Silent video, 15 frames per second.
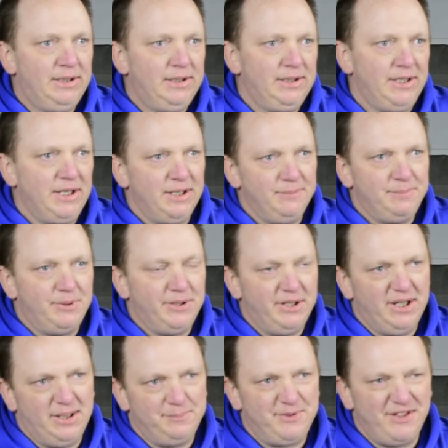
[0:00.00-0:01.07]
You can put
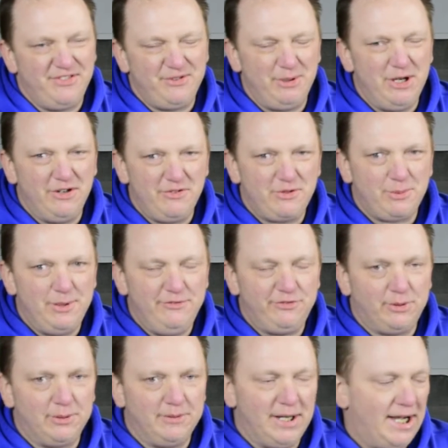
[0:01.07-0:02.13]
up to
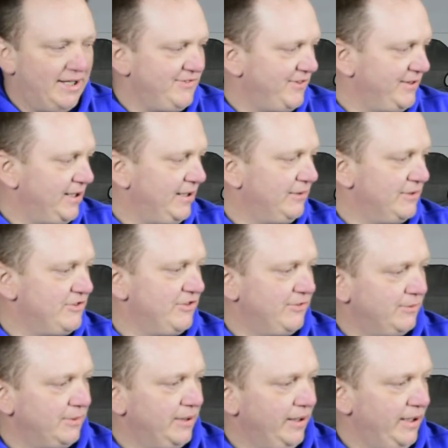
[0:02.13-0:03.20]
four rods in there, which is
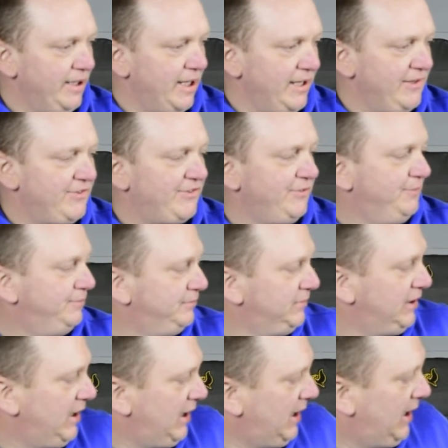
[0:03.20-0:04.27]
really nice.
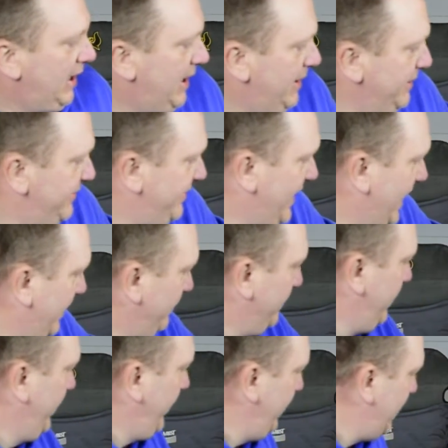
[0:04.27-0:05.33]
It's got a
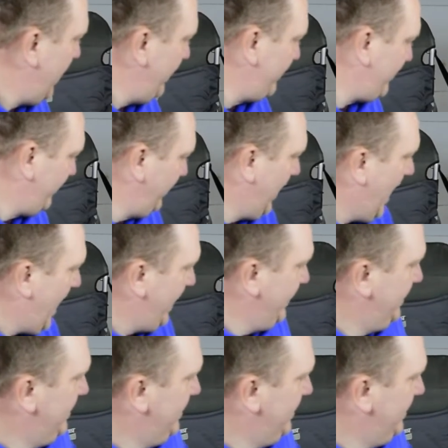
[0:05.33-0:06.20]
really nice flat